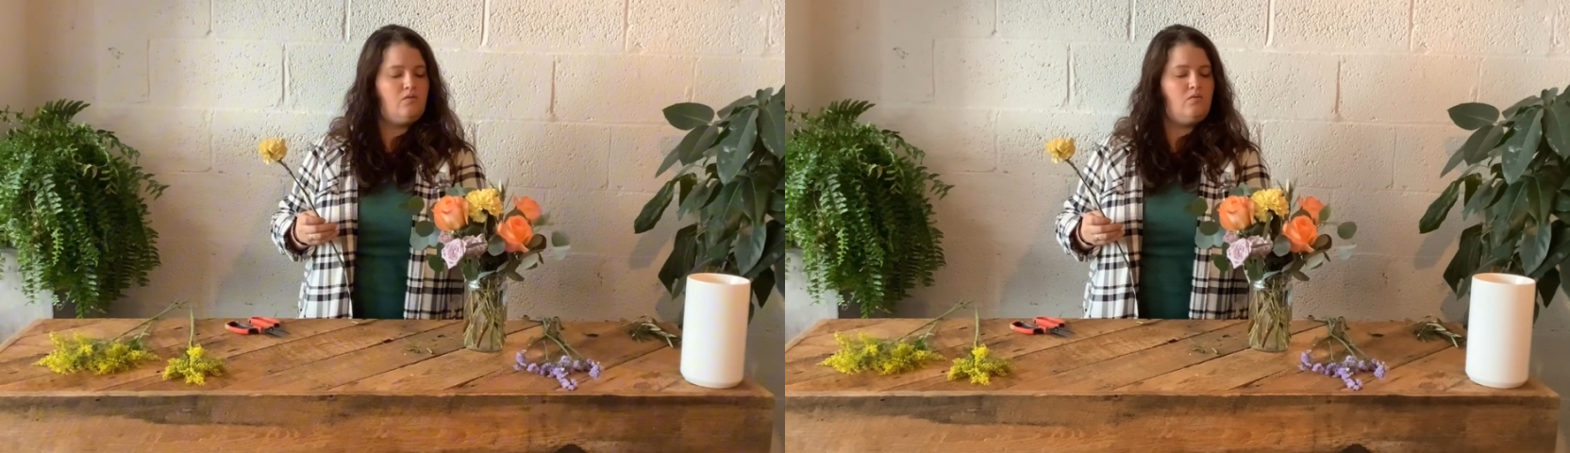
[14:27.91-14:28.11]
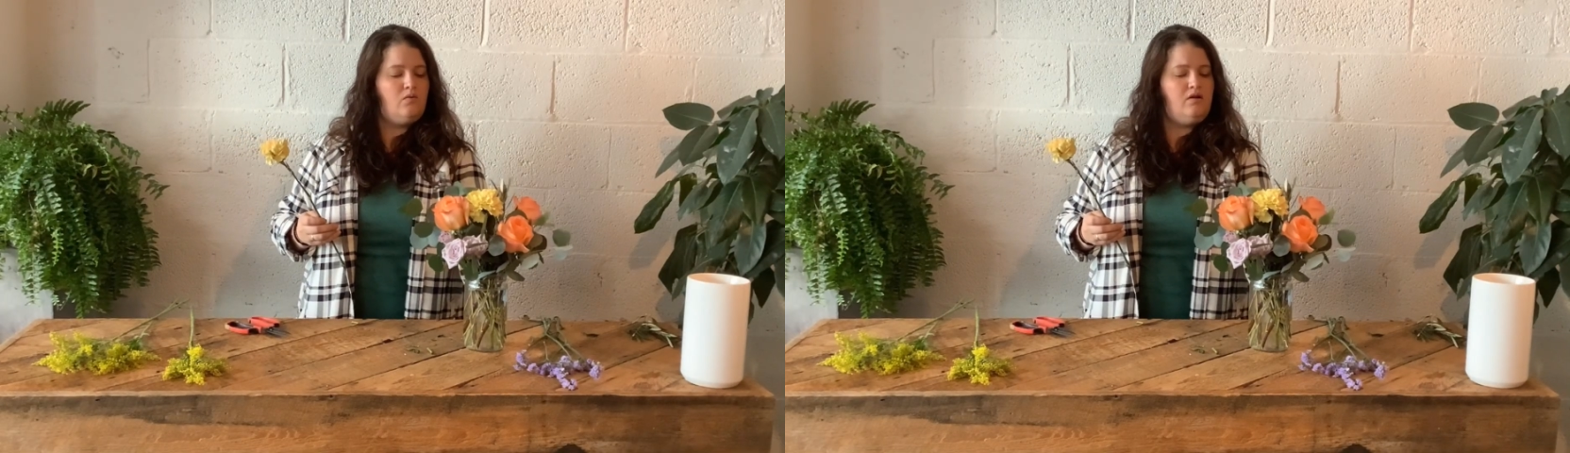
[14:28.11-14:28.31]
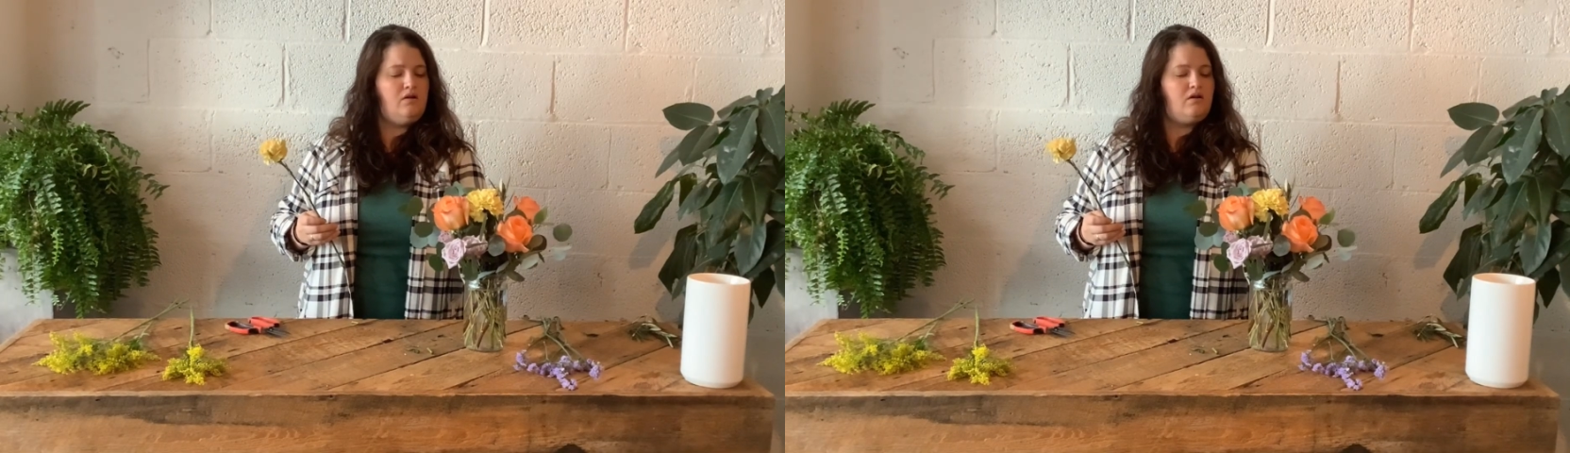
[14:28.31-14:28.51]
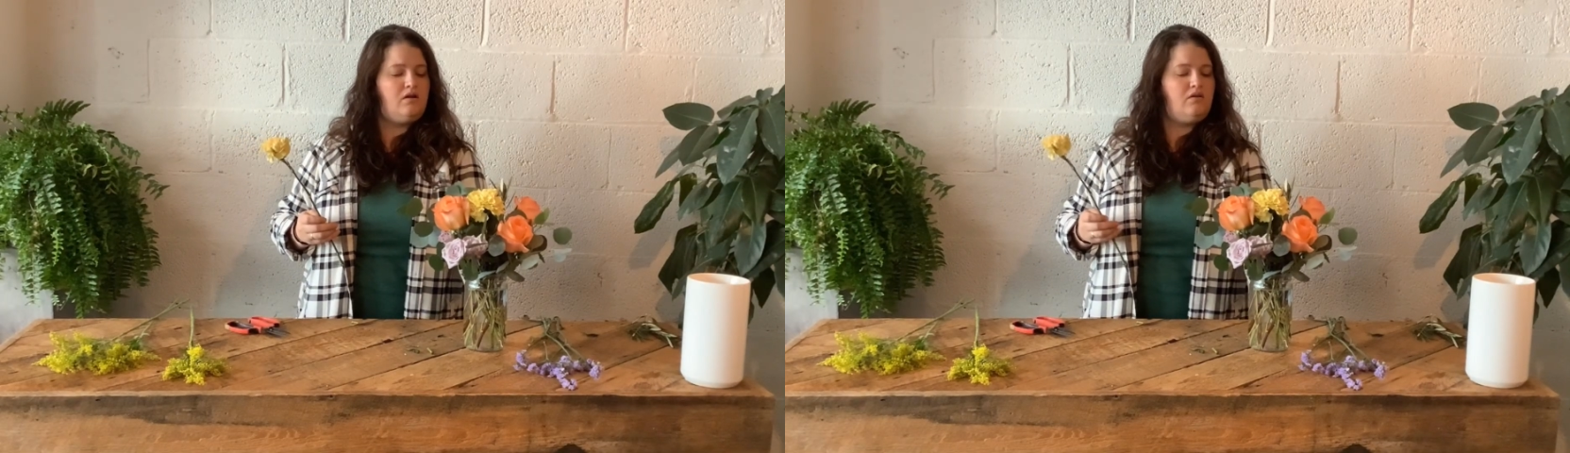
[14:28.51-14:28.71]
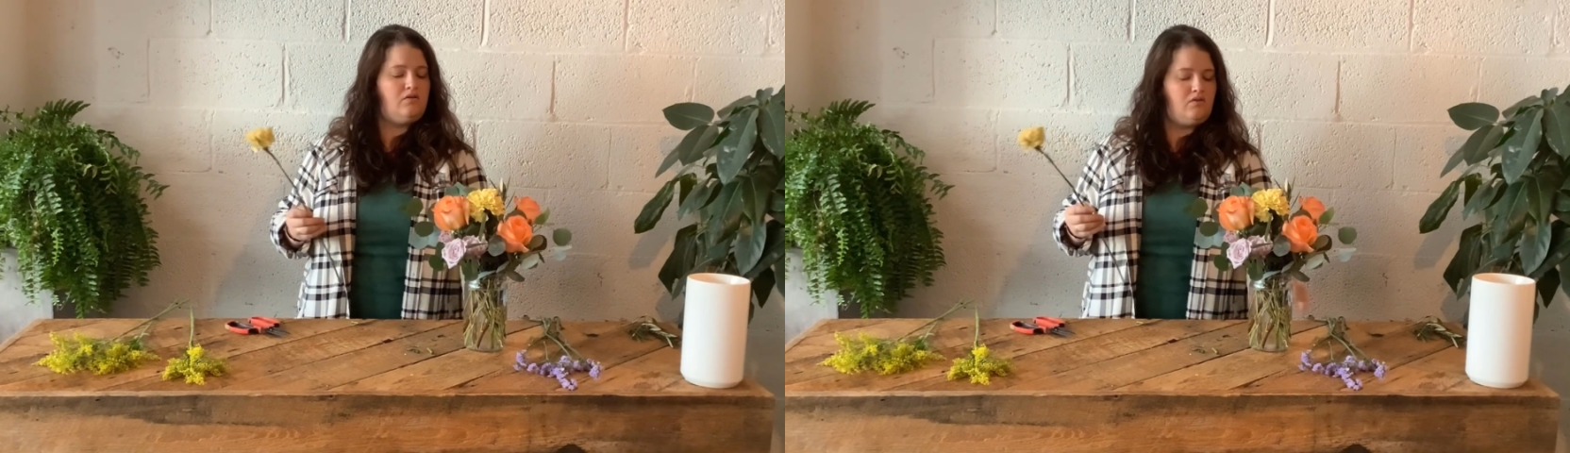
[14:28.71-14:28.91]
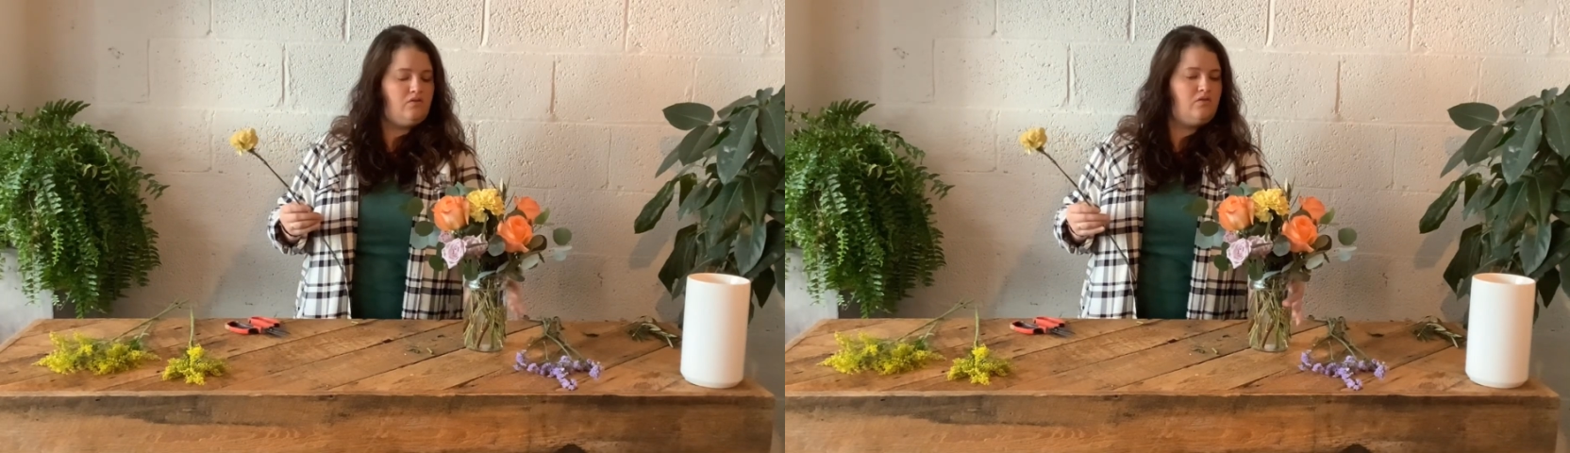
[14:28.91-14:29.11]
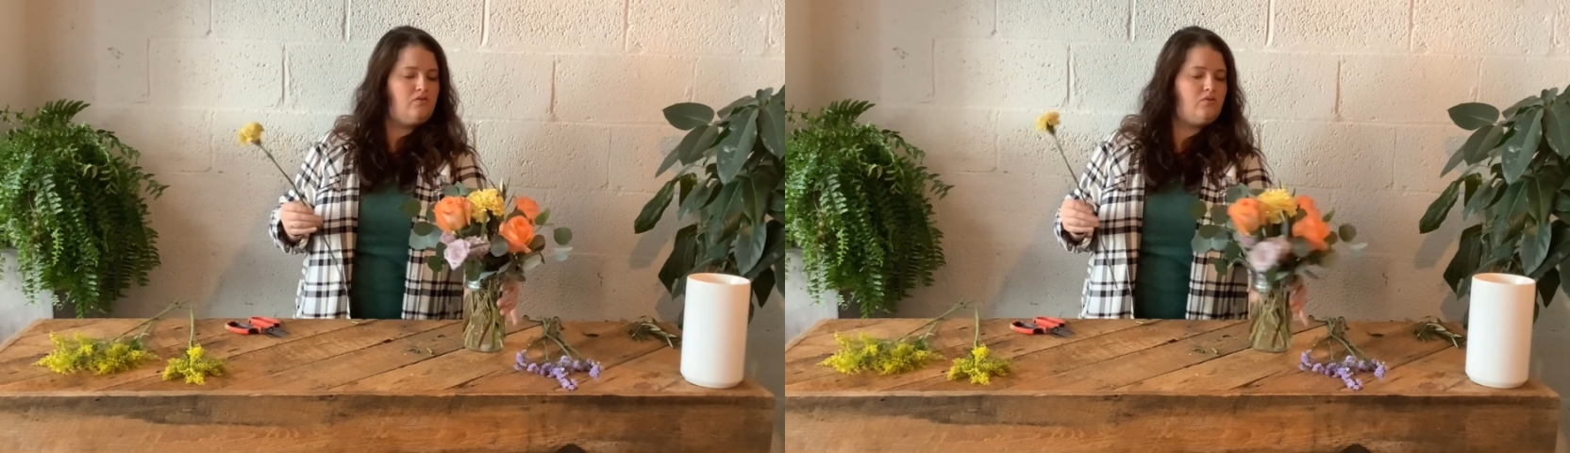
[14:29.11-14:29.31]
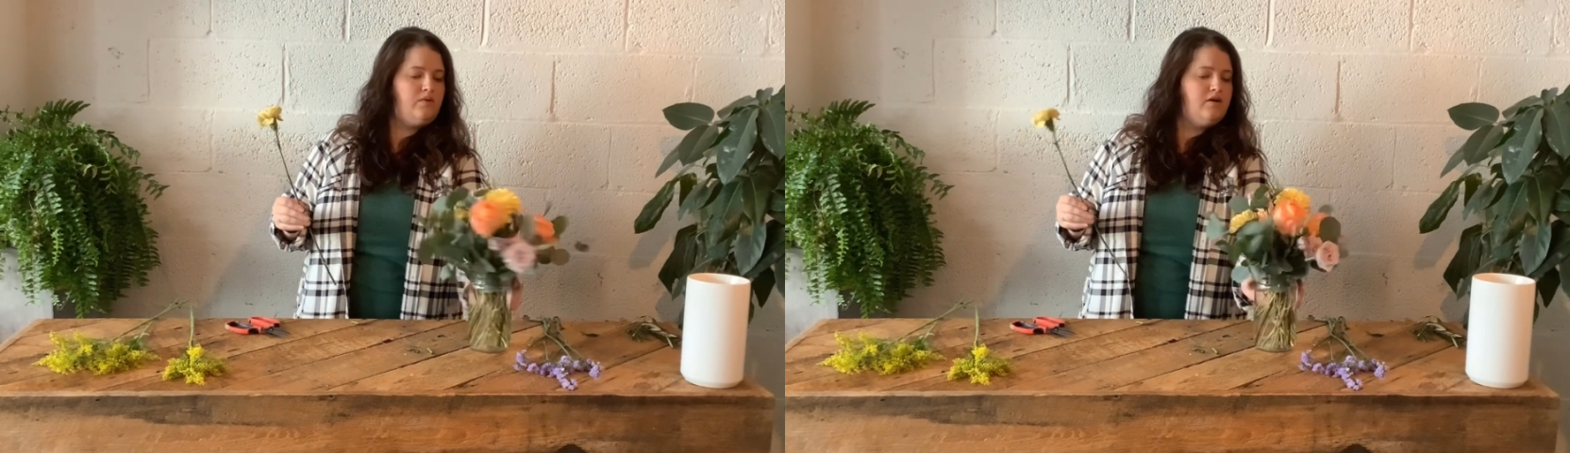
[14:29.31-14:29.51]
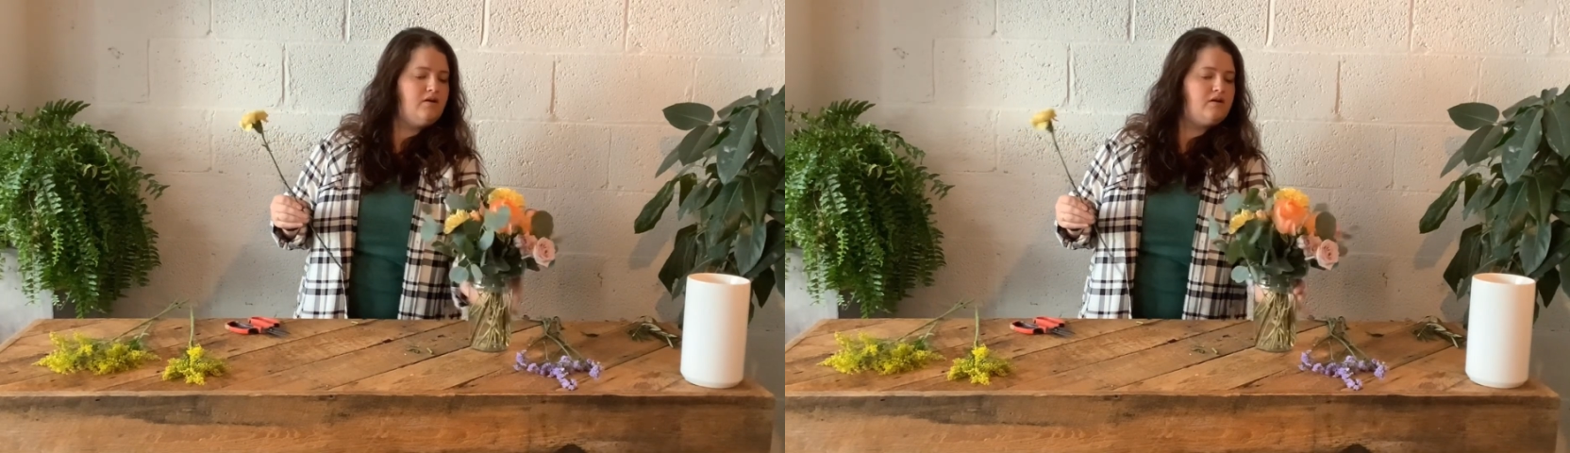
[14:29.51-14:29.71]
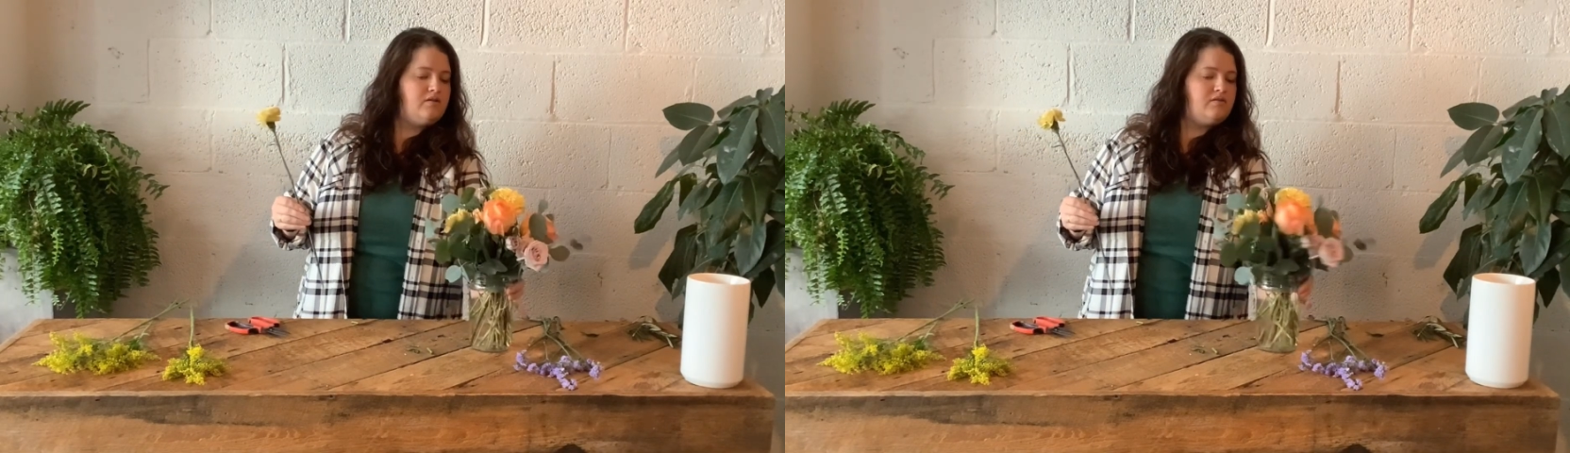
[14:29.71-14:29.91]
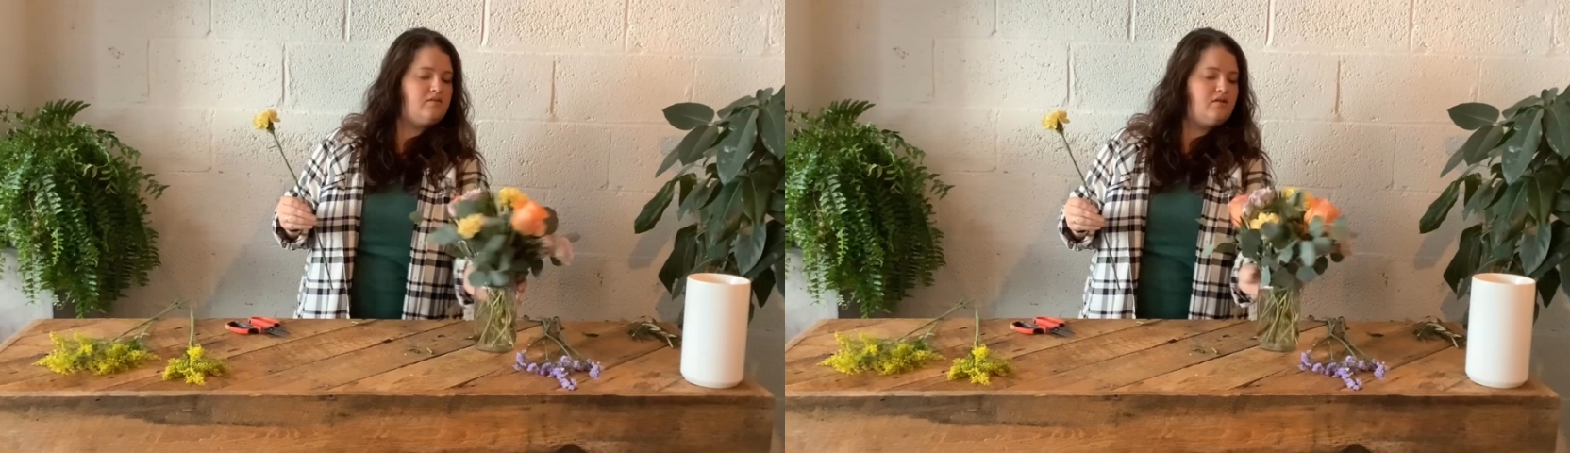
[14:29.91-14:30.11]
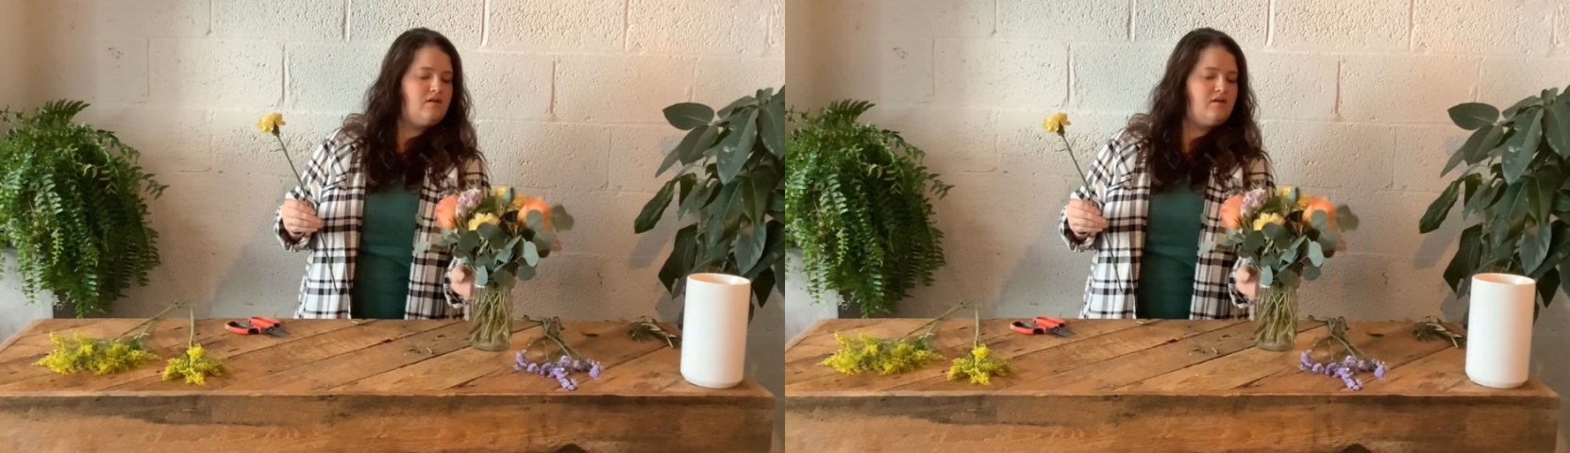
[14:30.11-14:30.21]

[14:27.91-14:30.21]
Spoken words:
what else? Where else?